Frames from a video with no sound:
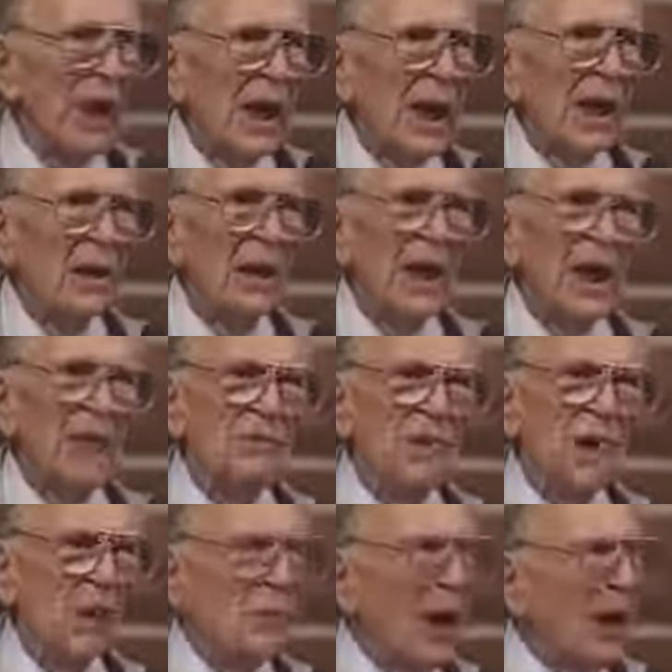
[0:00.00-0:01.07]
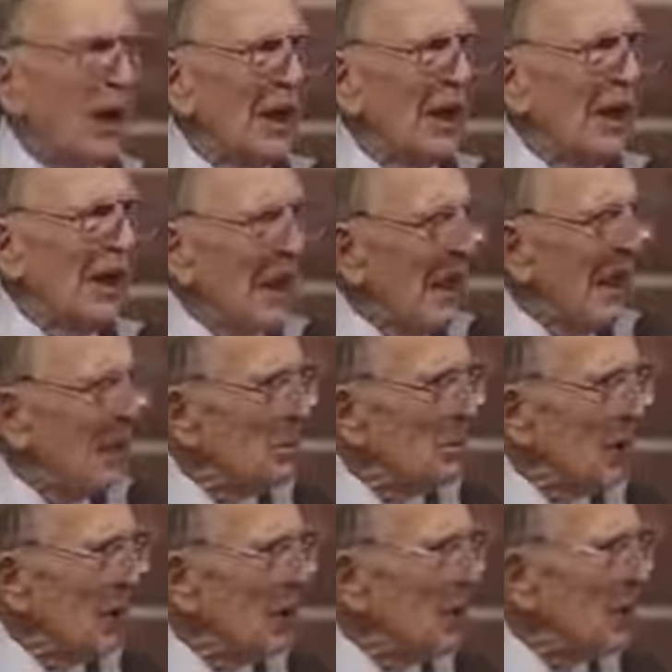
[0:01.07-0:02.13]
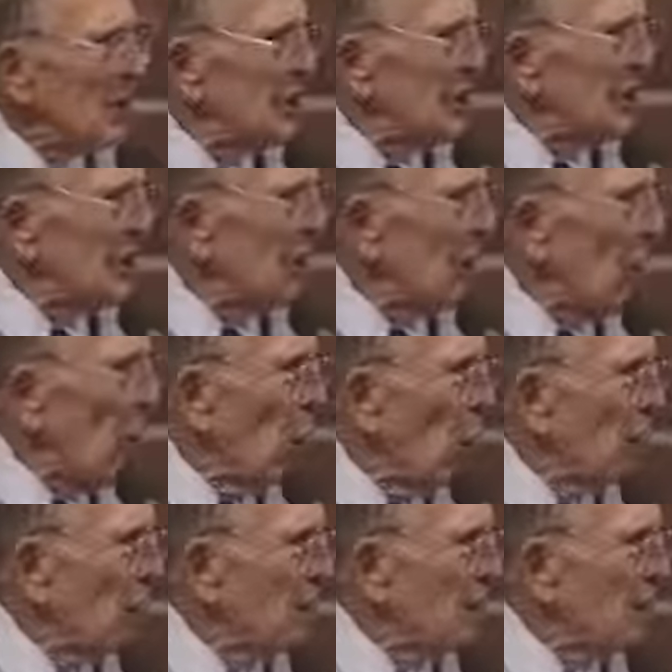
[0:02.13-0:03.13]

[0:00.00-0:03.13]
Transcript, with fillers: And if anybody needed to make Jesus Lord,